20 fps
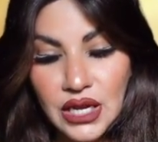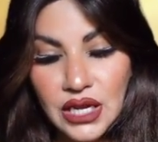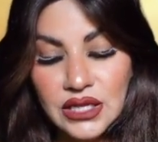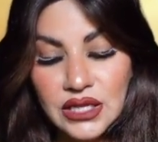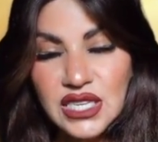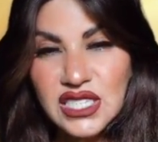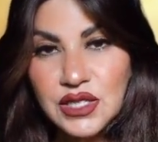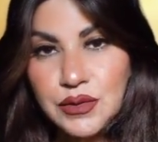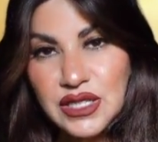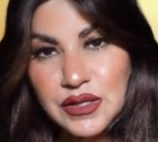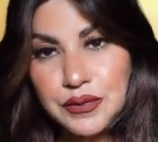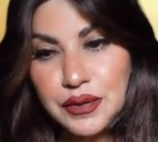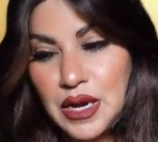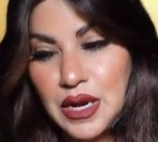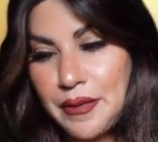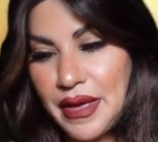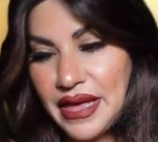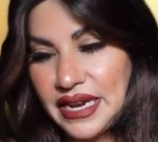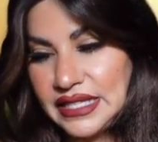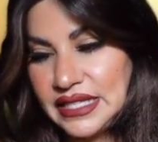this was
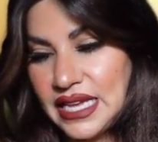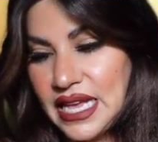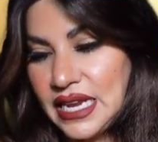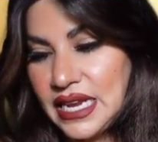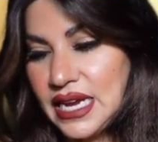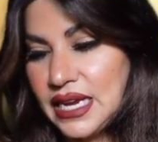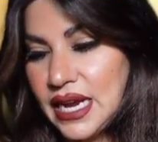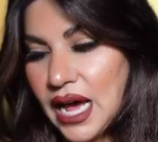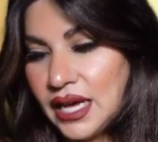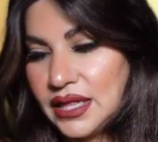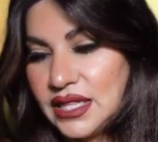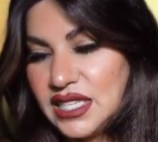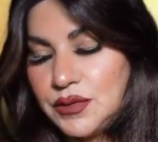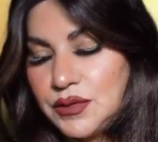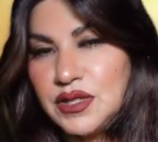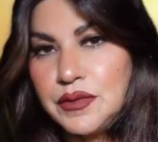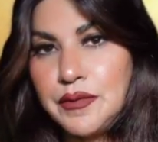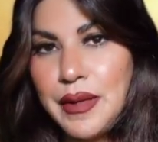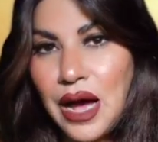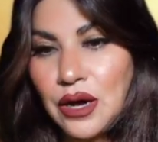premeditated and this
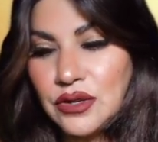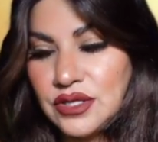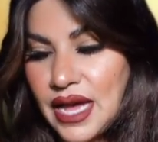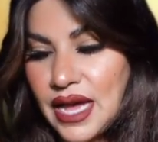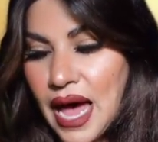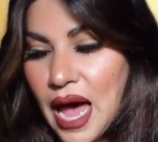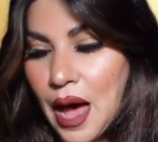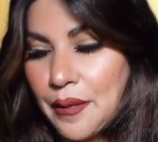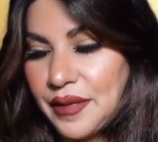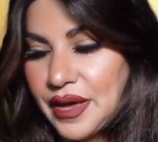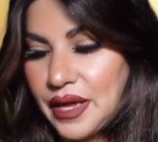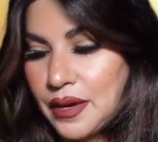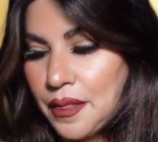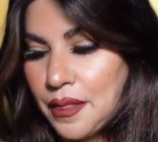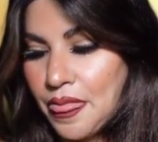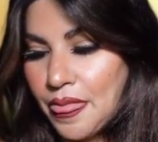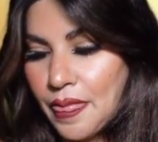was bound to happen.